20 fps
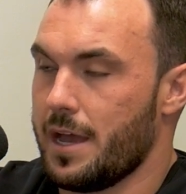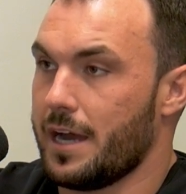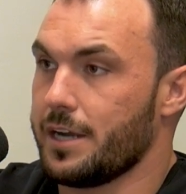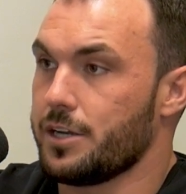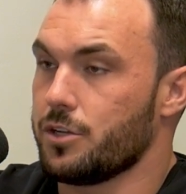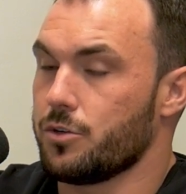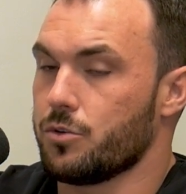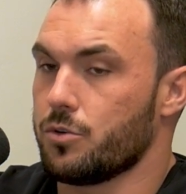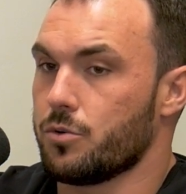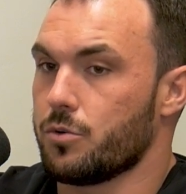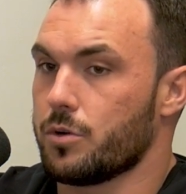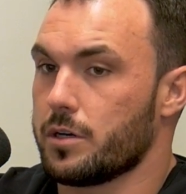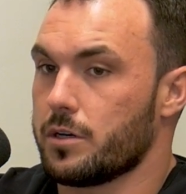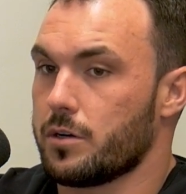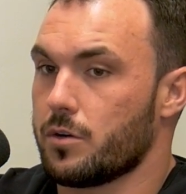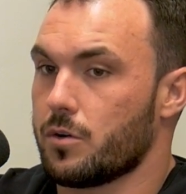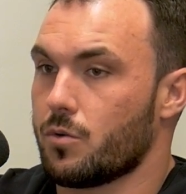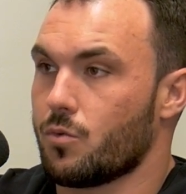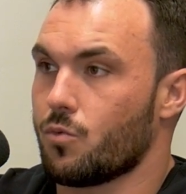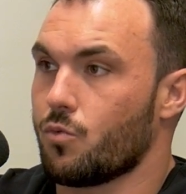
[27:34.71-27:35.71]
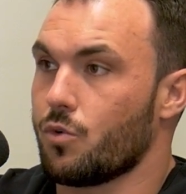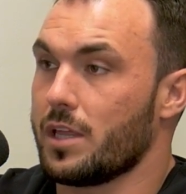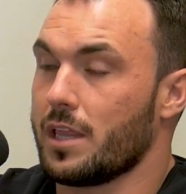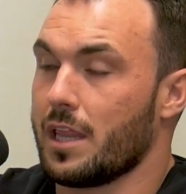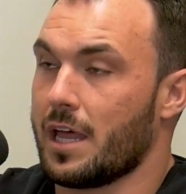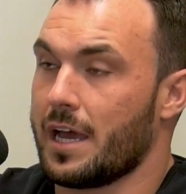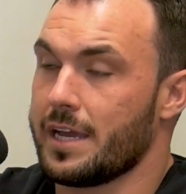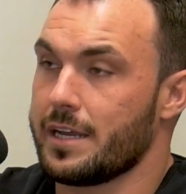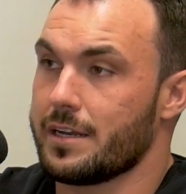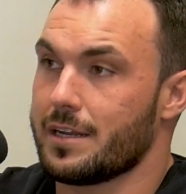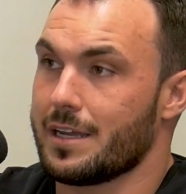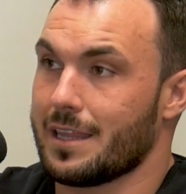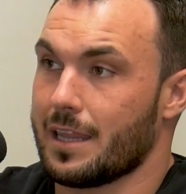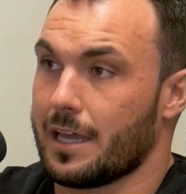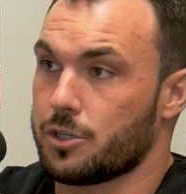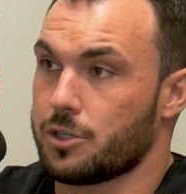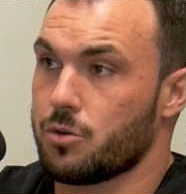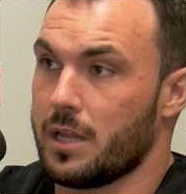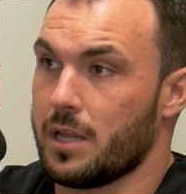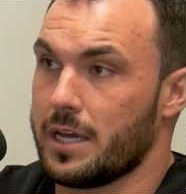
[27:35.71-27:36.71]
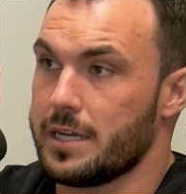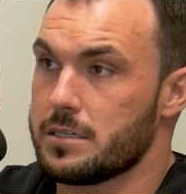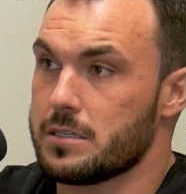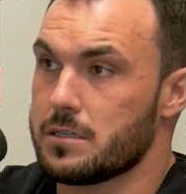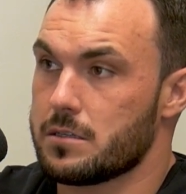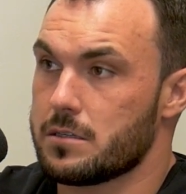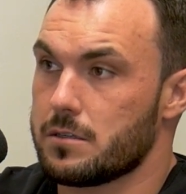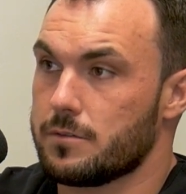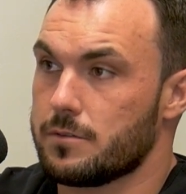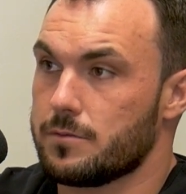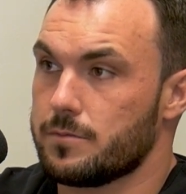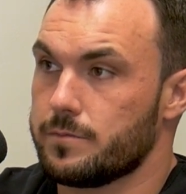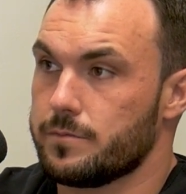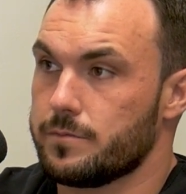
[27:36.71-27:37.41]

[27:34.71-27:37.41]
I do Relight electrolytes.